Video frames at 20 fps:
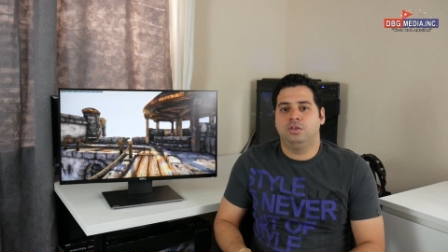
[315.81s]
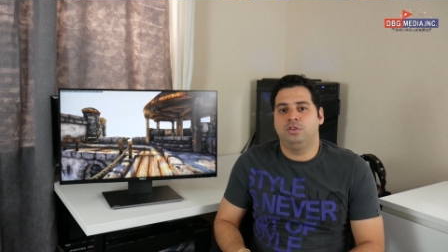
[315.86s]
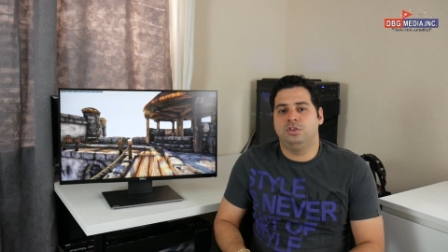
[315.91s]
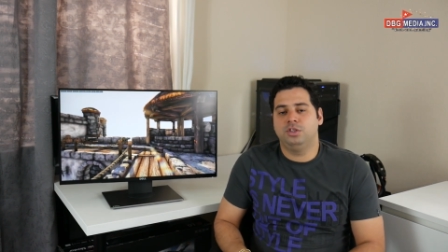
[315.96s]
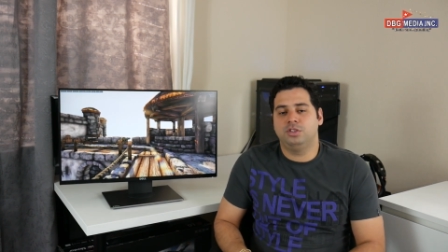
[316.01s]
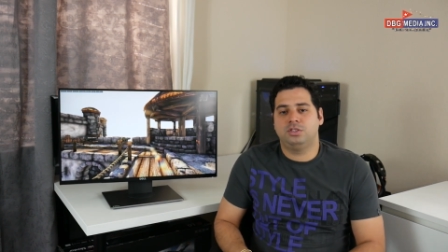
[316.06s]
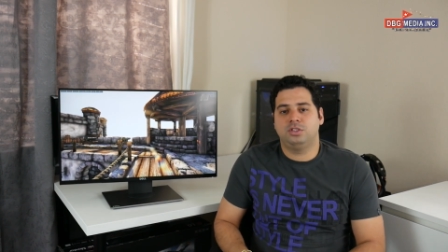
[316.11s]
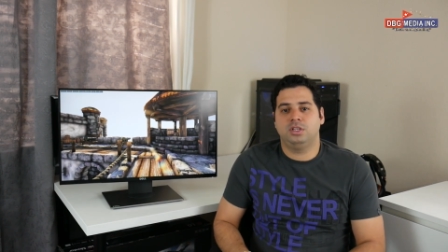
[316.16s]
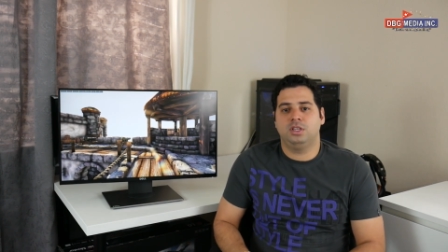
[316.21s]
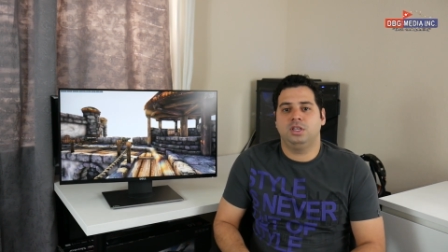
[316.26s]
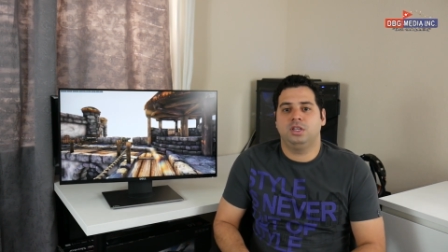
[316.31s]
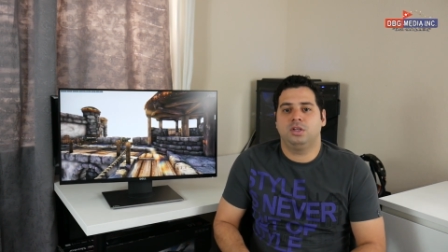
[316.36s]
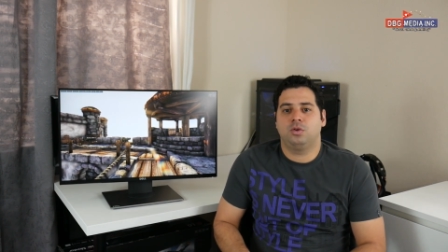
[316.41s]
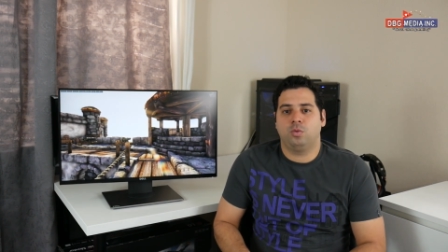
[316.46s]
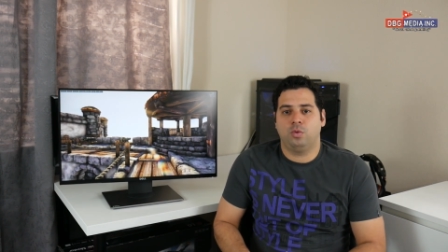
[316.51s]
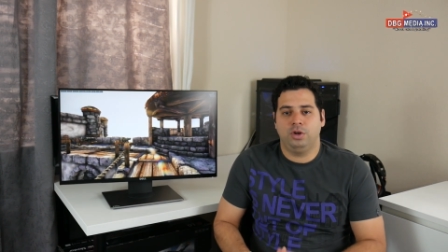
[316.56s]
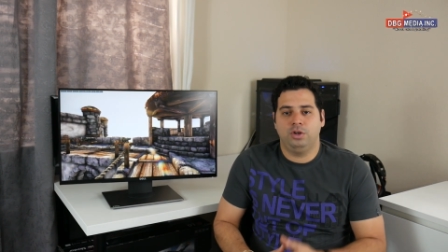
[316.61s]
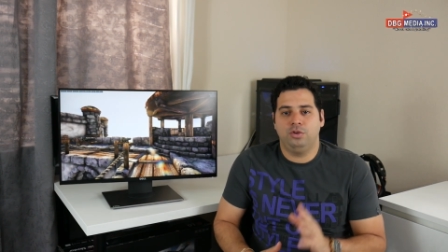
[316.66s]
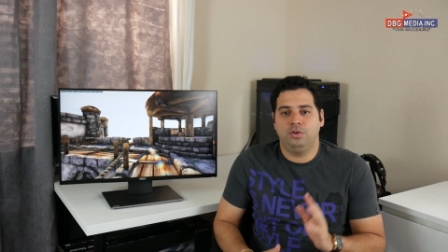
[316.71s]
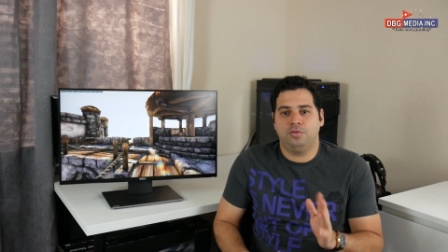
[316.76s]
G-Sync,
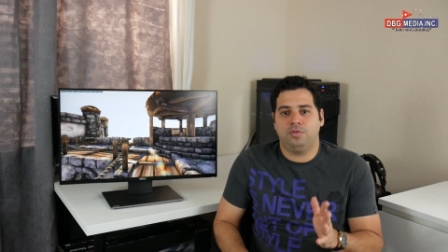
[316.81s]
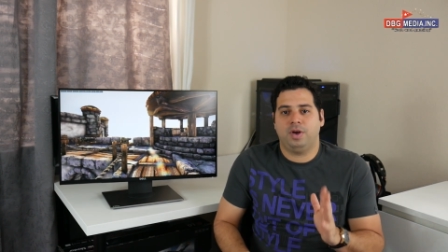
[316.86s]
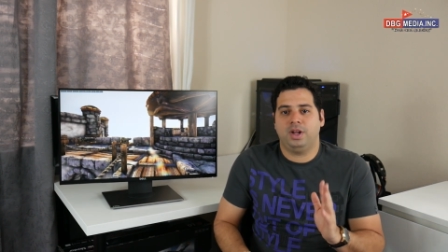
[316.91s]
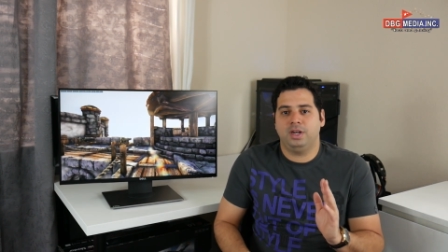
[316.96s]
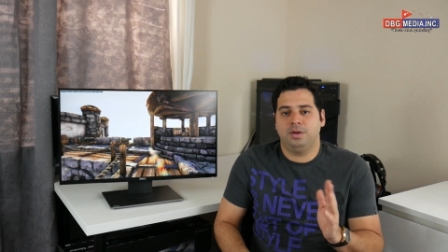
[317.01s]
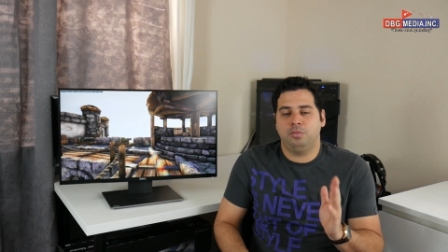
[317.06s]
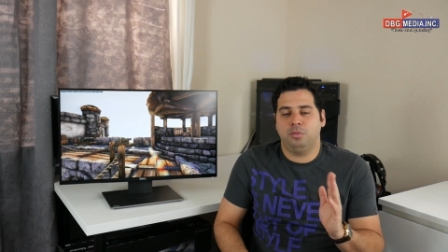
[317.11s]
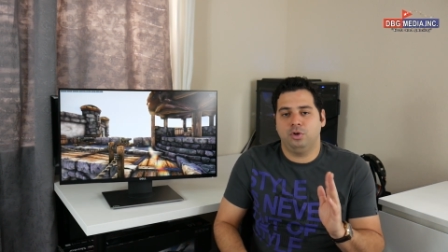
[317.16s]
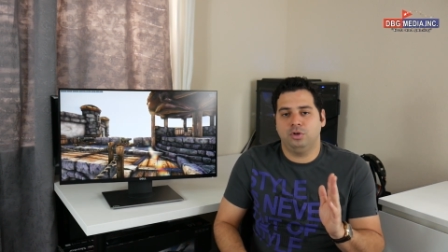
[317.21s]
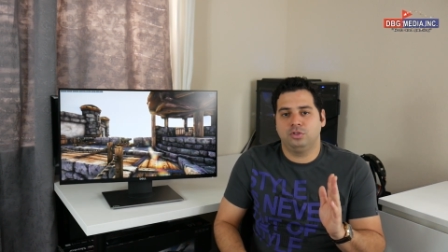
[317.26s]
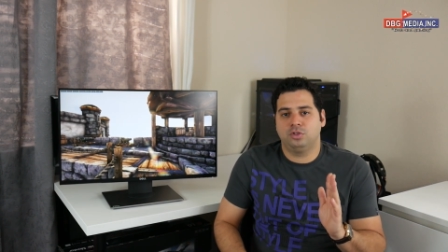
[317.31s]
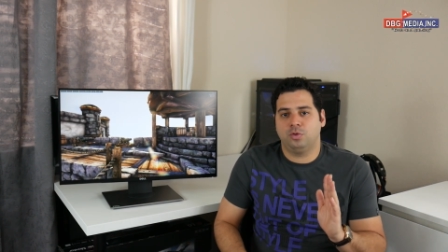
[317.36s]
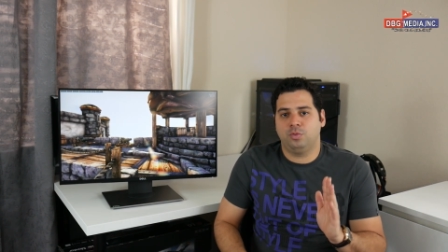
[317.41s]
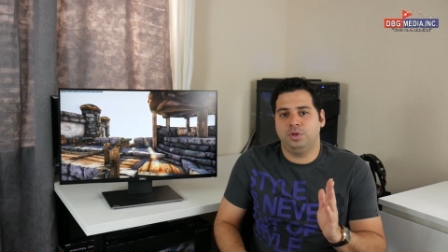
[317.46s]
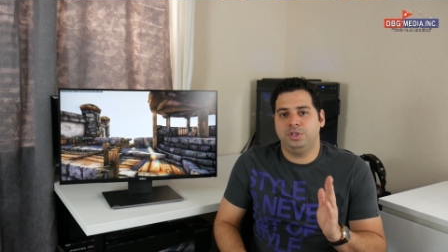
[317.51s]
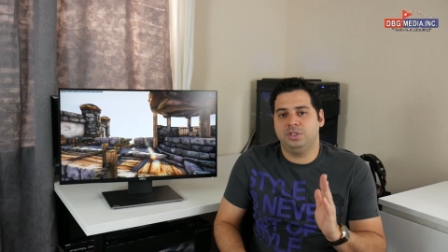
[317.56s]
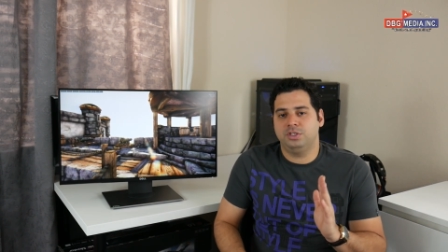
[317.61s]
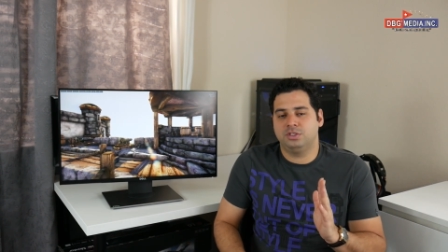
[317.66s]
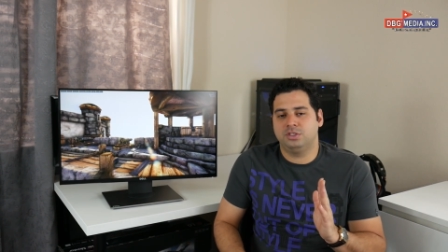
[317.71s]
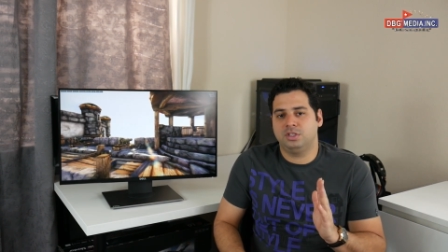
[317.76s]
when you find a monitor
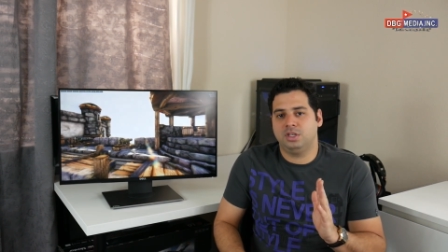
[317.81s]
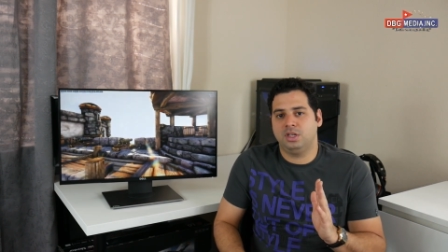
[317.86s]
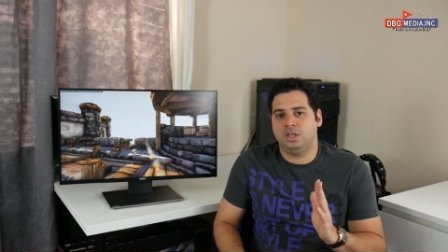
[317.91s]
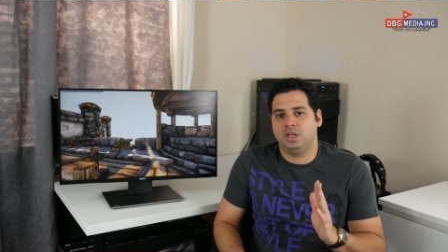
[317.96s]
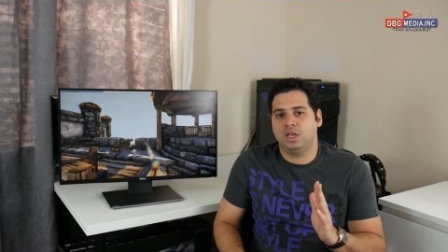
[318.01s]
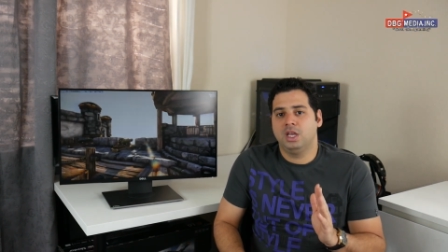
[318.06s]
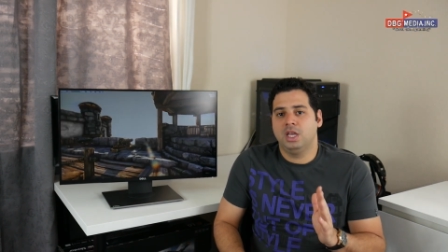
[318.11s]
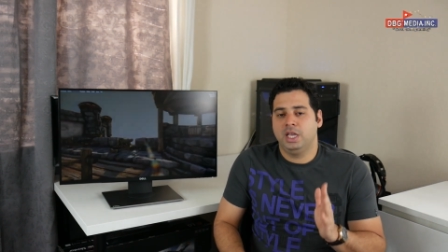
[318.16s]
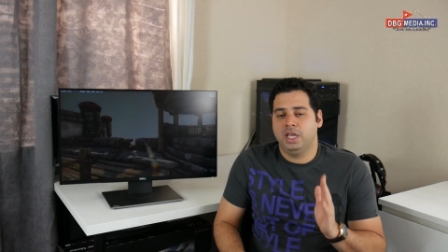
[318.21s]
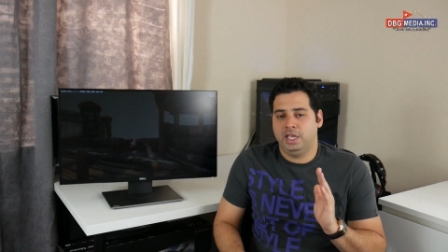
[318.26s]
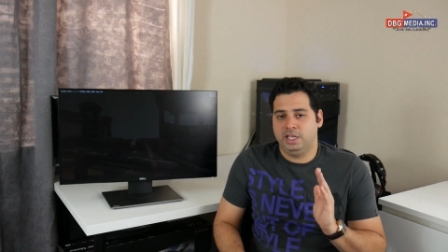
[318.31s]
with G-Sync,